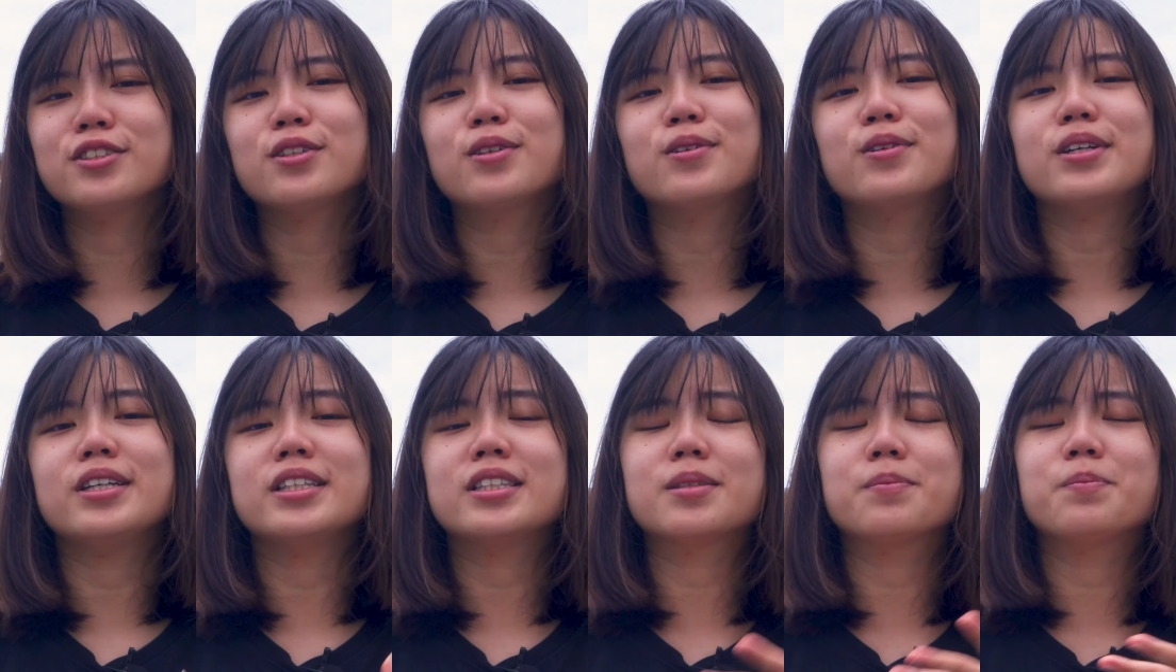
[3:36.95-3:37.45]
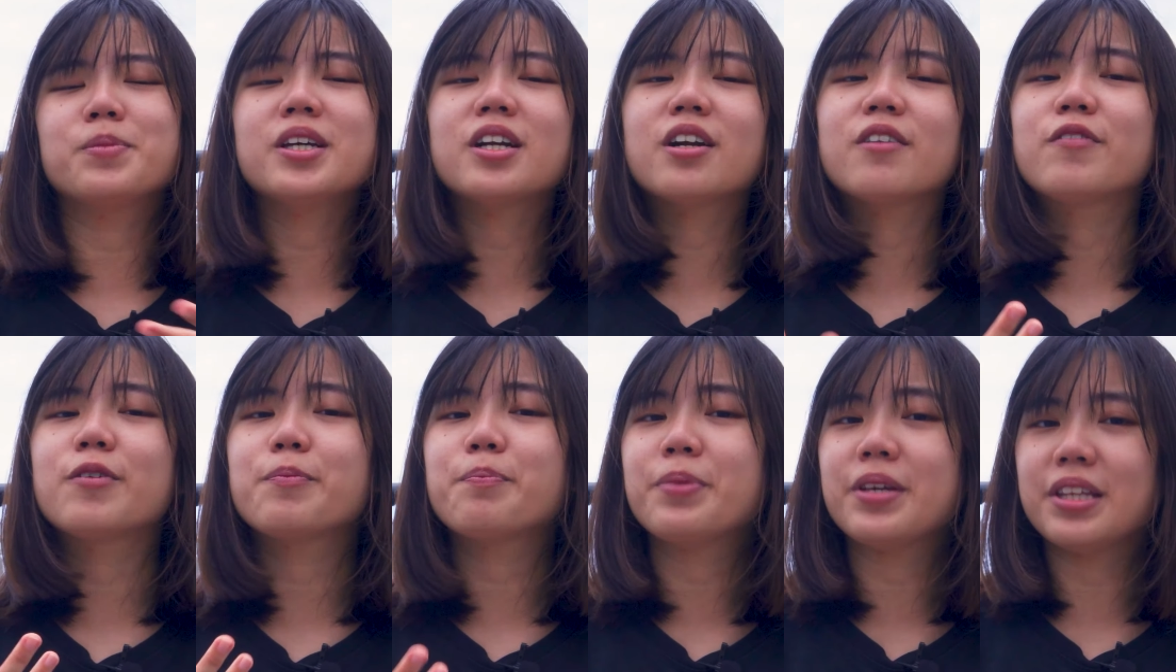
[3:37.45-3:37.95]
so it's a bit
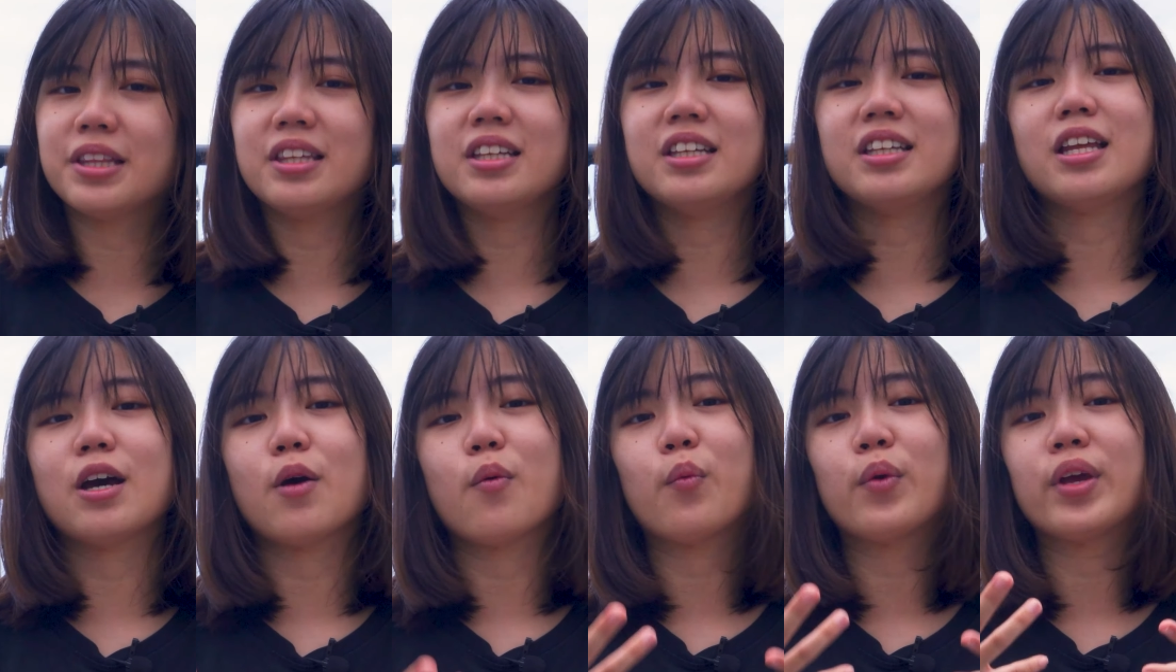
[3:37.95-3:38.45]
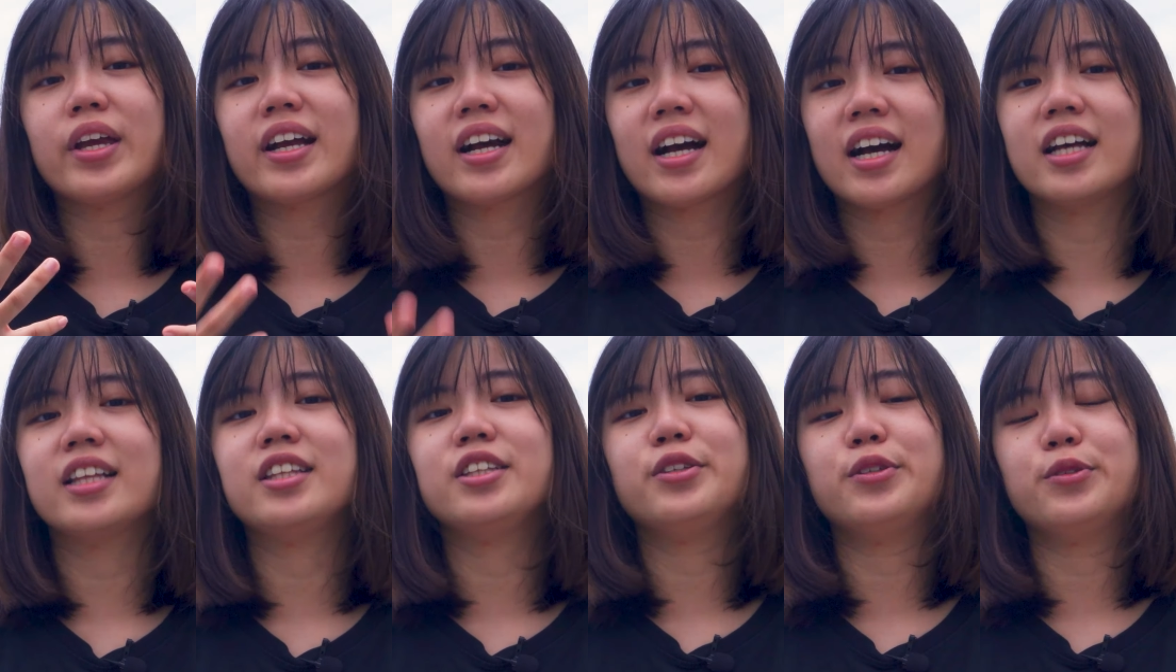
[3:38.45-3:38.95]
of a pity that we
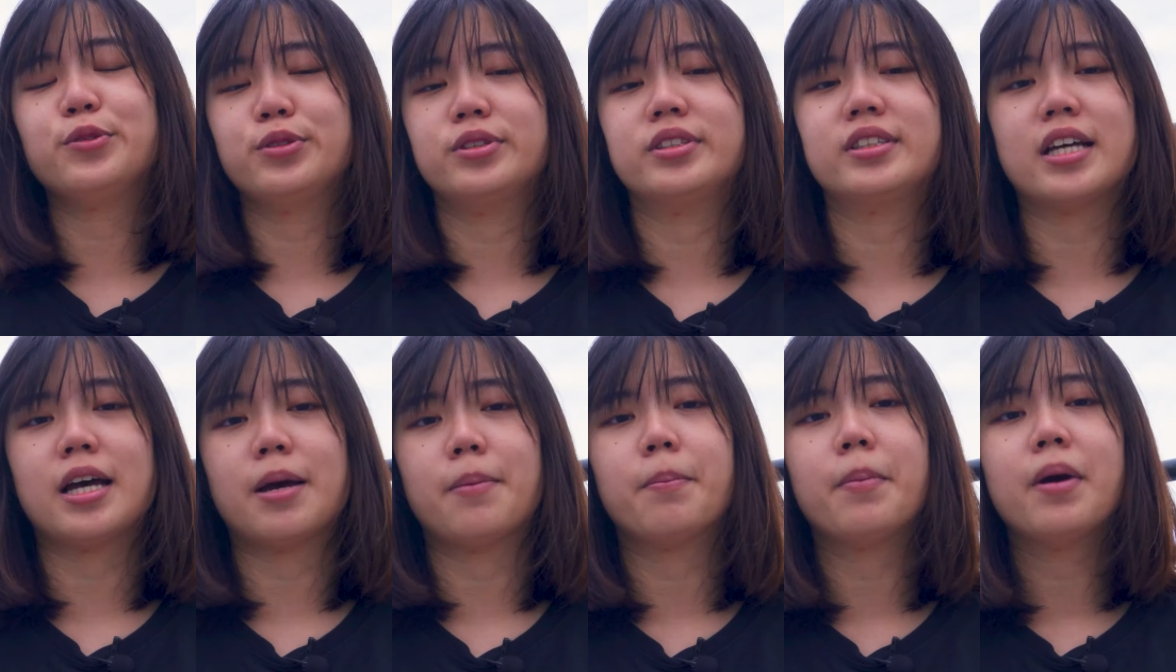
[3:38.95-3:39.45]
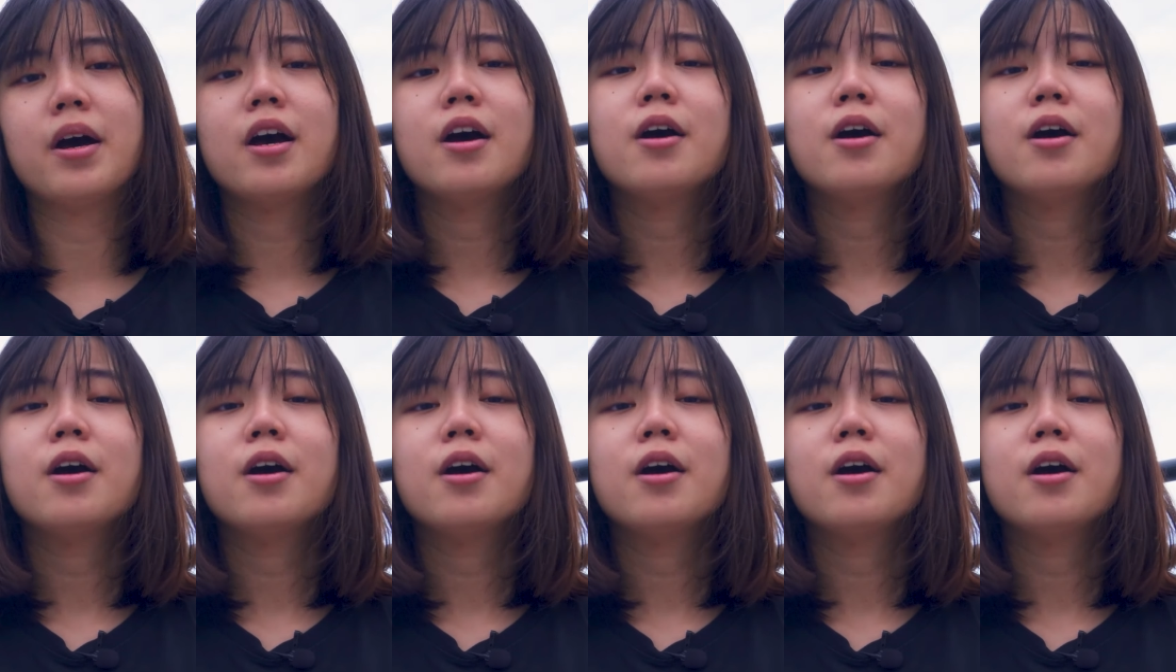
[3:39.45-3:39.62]
can't use them.